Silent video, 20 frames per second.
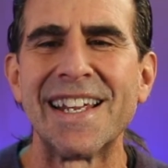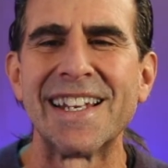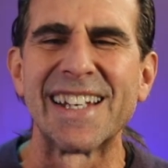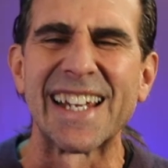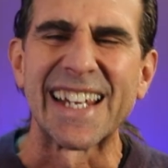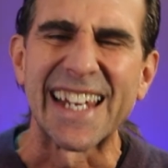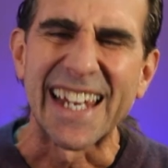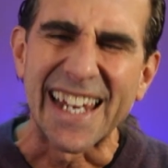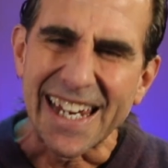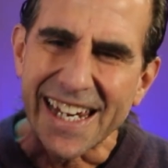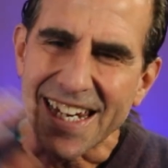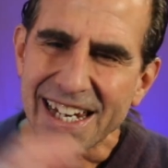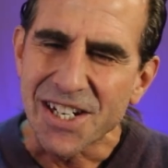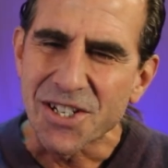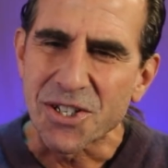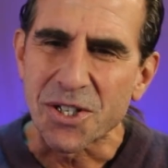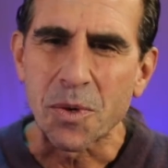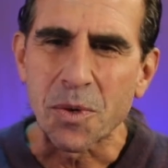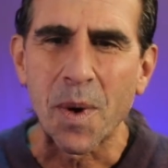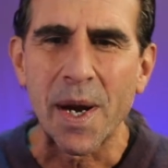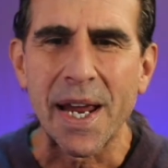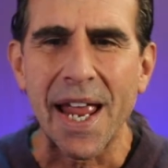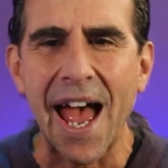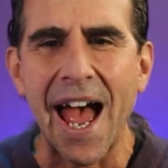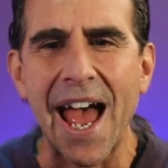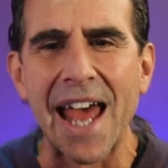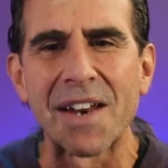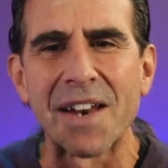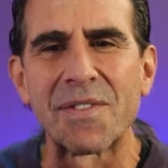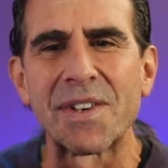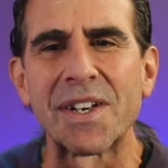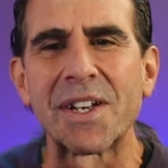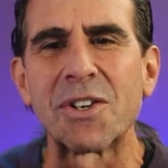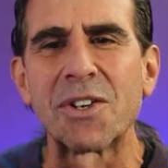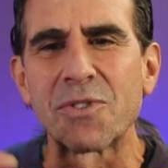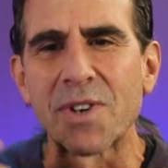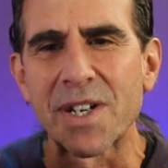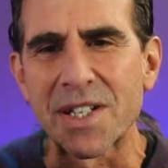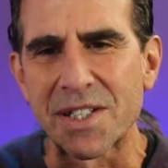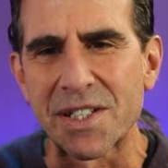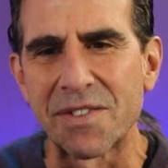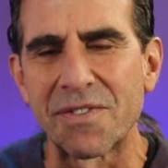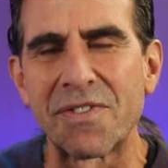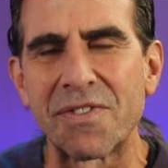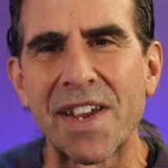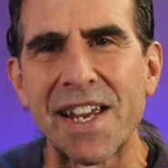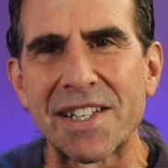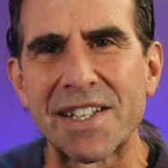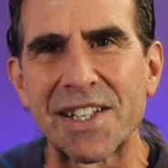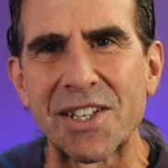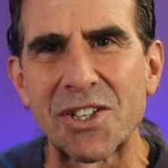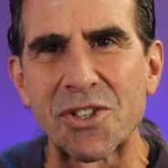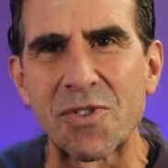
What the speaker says: like ease your way out of an aggressive fasting